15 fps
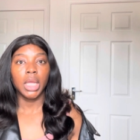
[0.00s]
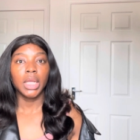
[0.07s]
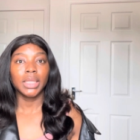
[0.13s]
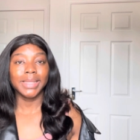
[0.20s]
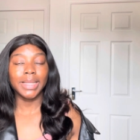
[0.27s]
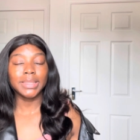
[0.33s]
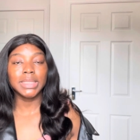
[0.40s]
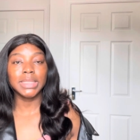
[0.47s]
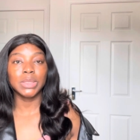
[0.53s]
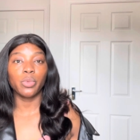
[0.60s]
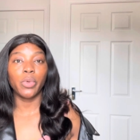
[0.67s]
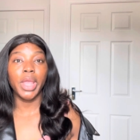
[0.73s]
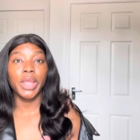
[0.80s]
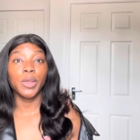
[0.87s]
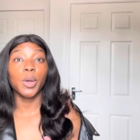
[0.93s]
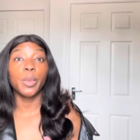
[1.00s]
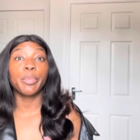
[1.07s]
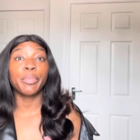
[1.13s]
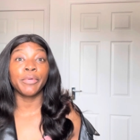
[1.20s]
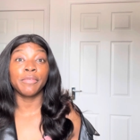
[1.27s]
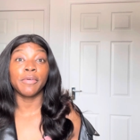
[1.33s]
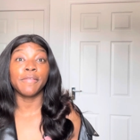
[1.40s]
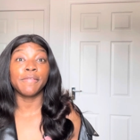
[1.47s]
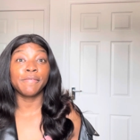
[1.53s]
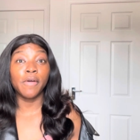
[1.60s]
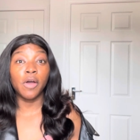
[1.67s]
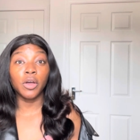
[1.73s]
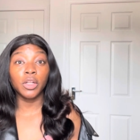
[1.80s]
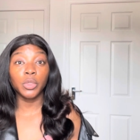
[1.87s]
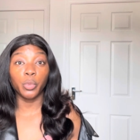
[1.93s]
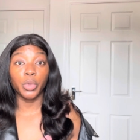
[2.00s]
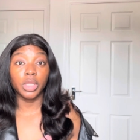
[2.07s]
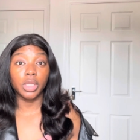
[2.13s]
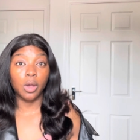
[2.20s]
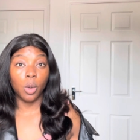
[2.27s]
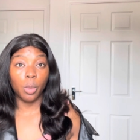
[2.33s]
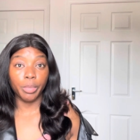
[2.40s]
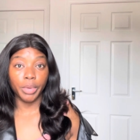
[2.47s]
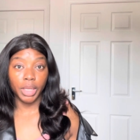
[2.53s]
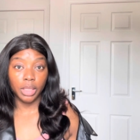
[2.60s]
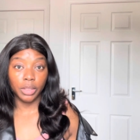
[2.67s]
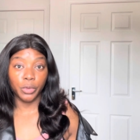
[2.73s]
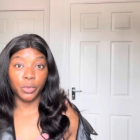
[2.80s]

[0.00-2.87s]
That is where your proof of fund will come in.